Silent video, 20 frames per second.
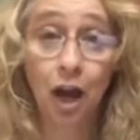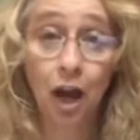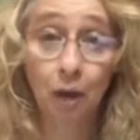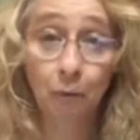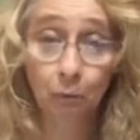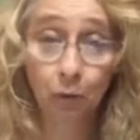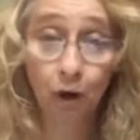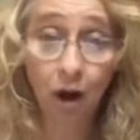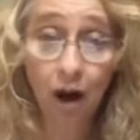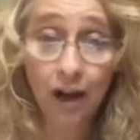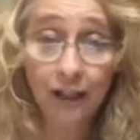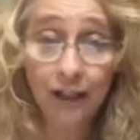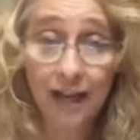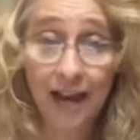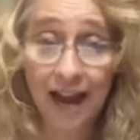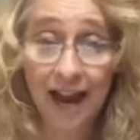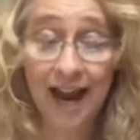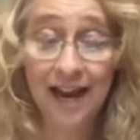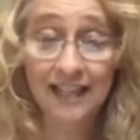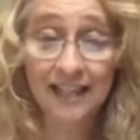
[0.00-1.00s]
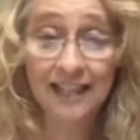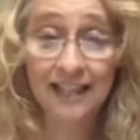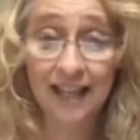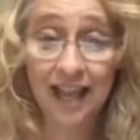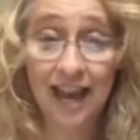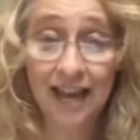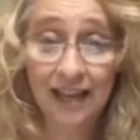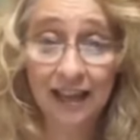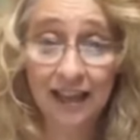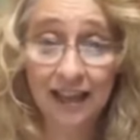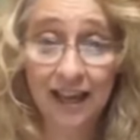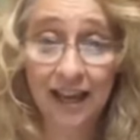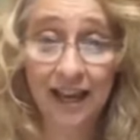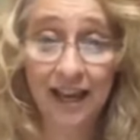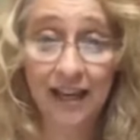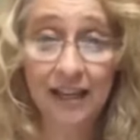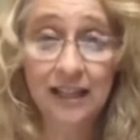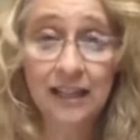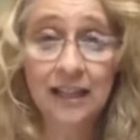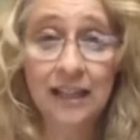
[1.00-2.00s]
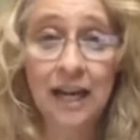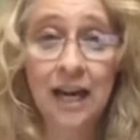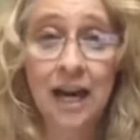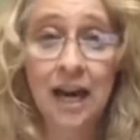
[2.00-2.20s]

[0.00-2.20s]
a broadcast like this.